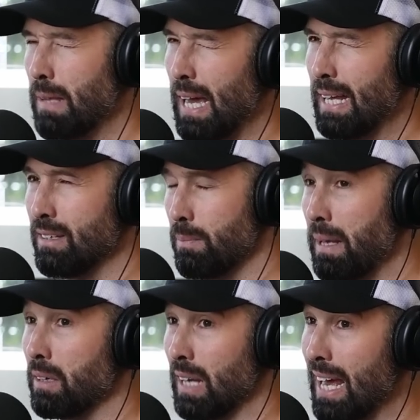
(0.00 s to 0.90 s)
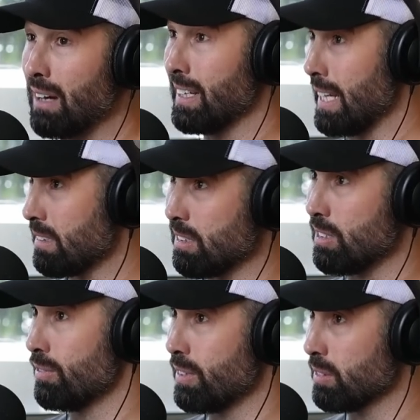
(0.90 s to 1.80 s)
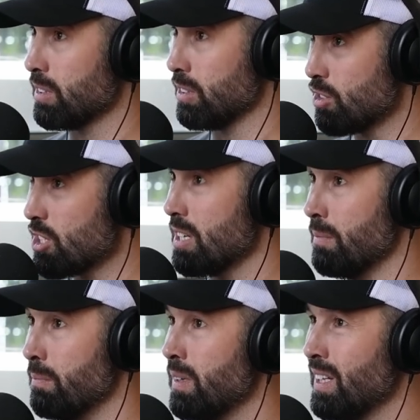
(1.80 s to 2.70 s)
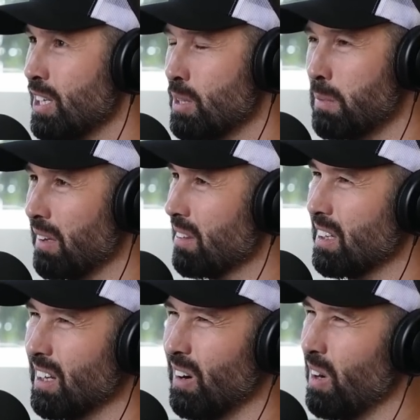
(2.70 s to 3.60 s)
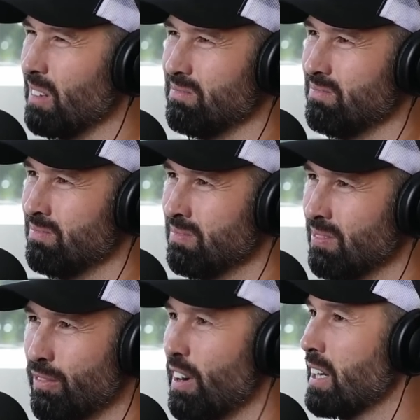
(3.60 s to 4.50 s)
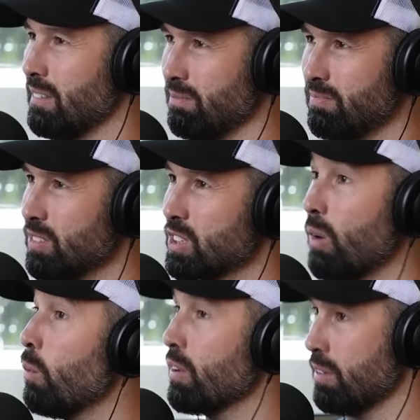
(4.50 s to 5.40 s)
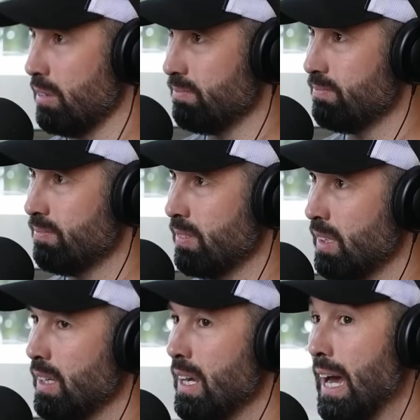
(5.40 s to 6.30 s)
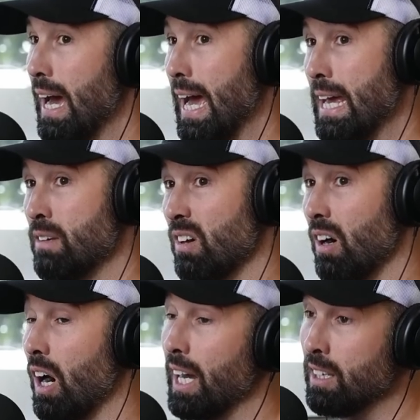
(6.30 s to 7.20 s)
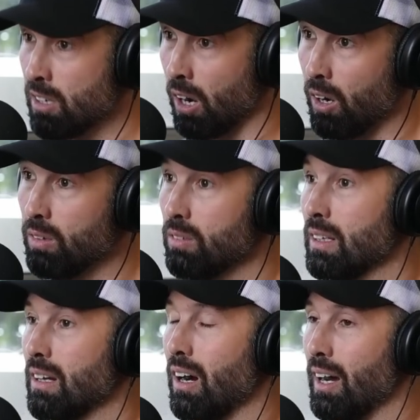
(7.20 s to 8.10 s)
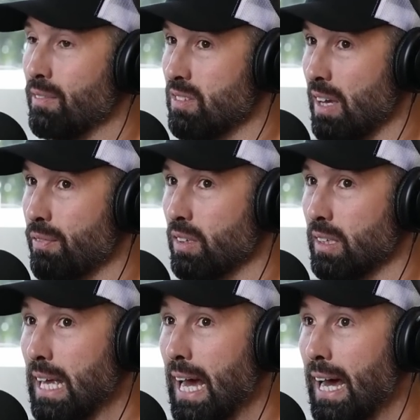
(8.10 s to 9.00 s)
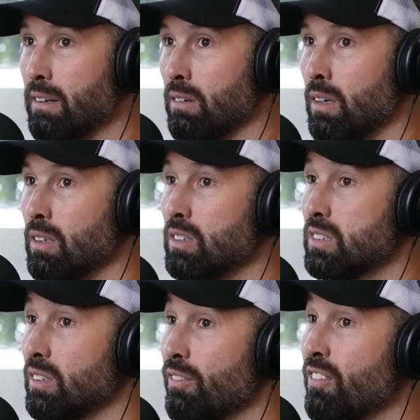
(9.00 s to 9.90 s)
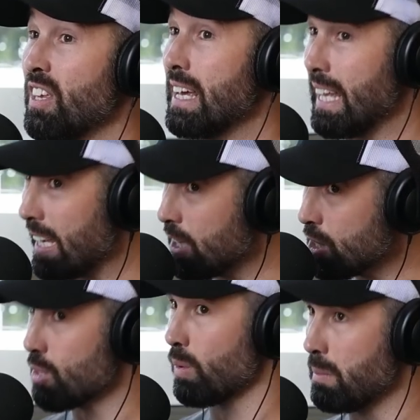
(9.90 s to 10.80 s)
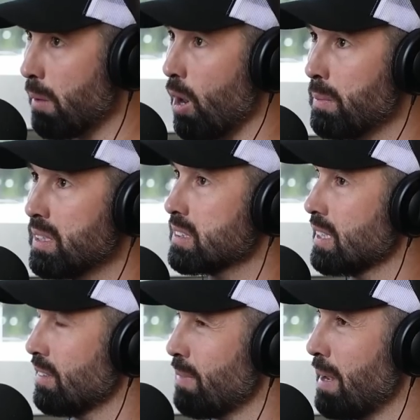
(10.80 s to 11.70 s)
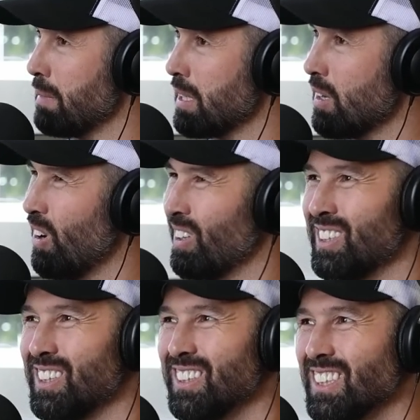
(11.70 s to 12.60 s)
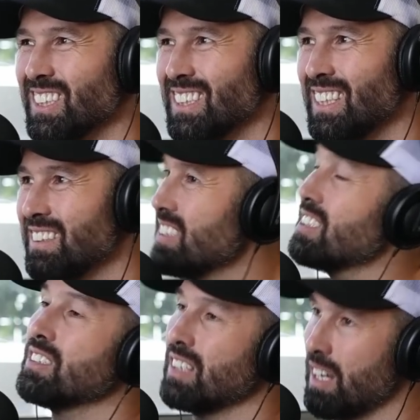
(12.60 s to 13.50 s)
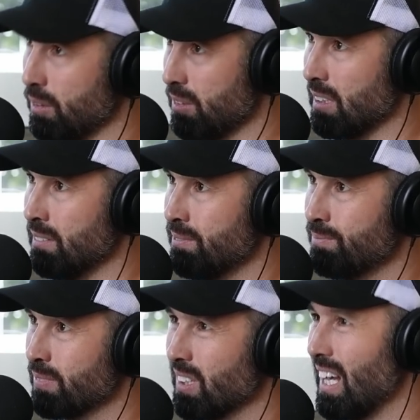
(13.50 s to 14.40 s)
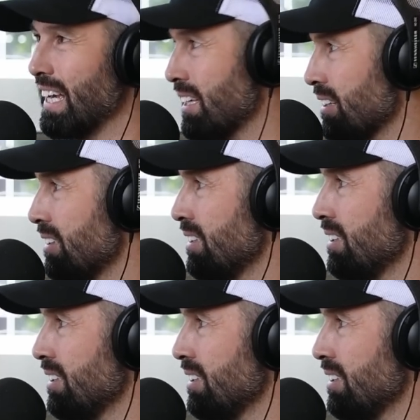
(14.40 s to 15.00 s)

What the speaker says: and depending on how connected you feel to your gym, you might think, you know what? Fuck it. It's not worth it. And I know that I've definitely had severe injury moments that have made me go, this isn't healthy. Like,